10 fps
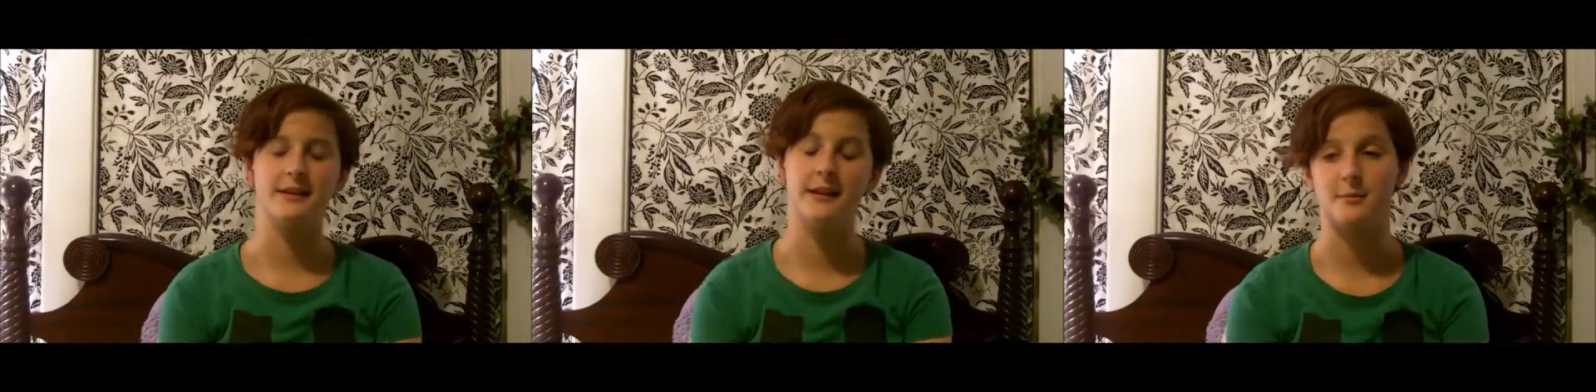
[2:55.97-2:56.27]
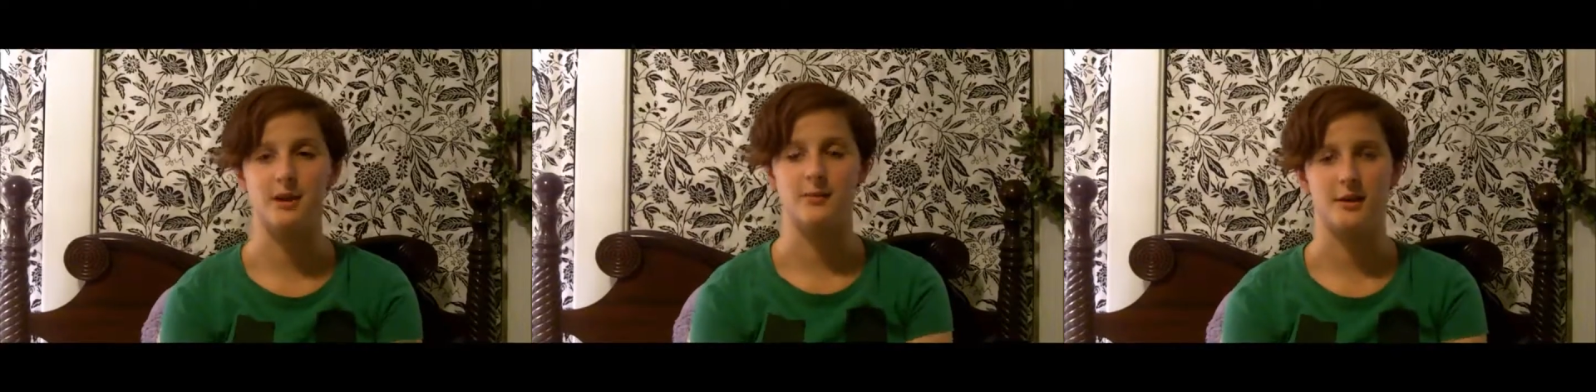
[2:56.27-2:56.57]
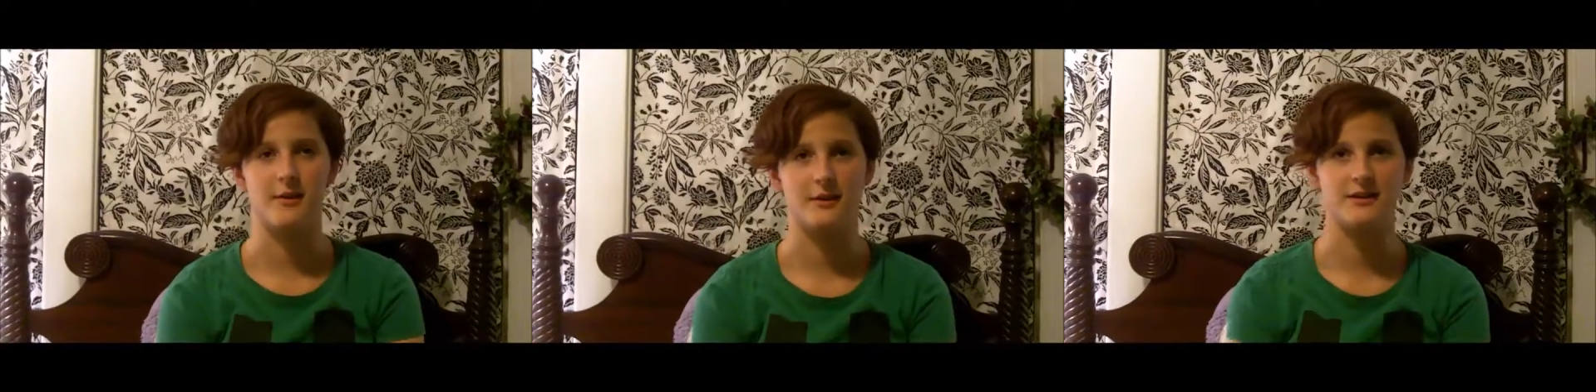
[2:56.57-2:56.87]
Liam
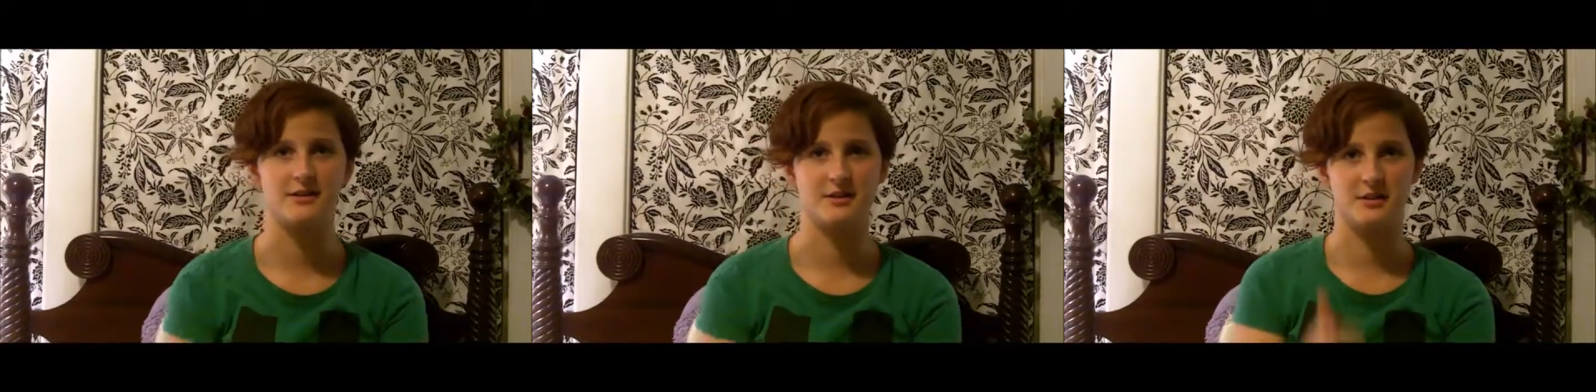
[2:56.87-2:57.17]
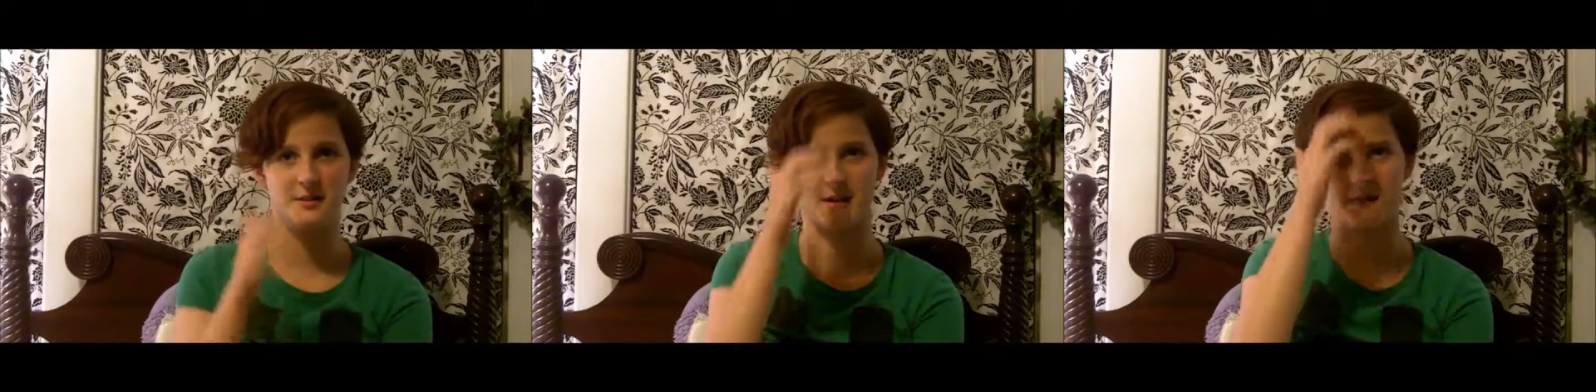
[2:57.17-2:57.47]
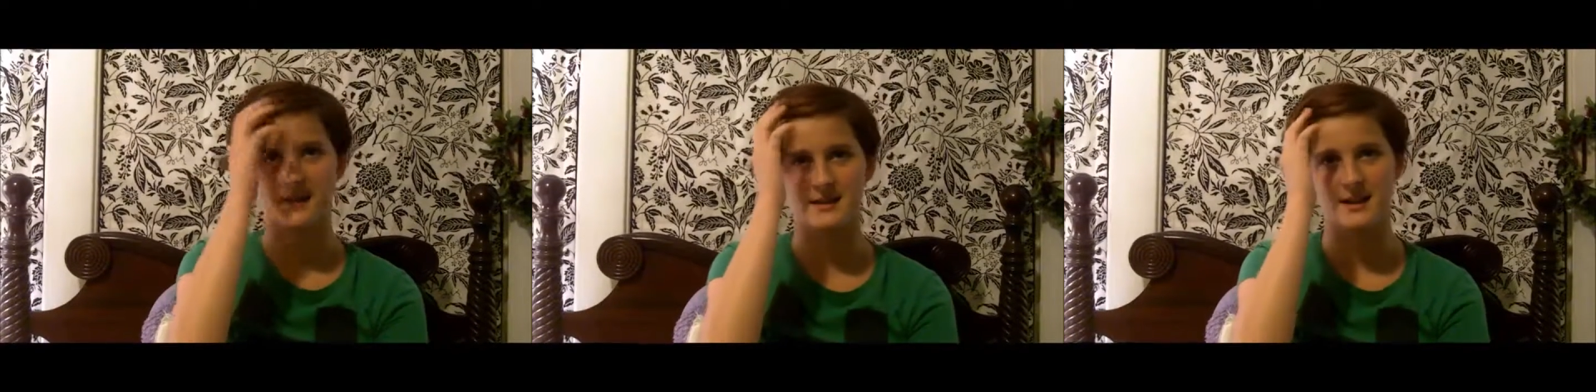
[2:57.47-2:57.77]
probably already told you about
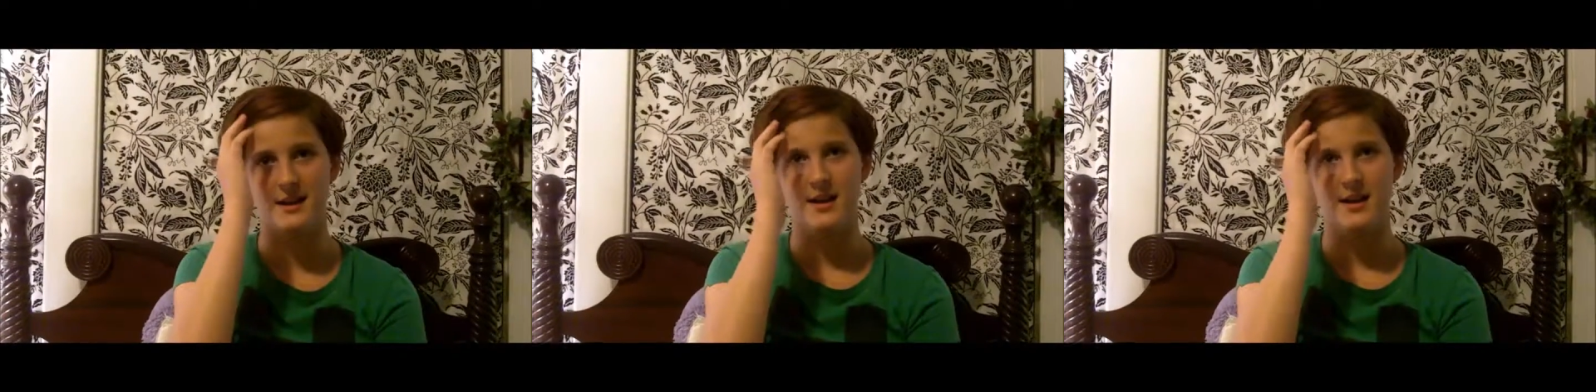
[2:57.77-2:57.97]
this.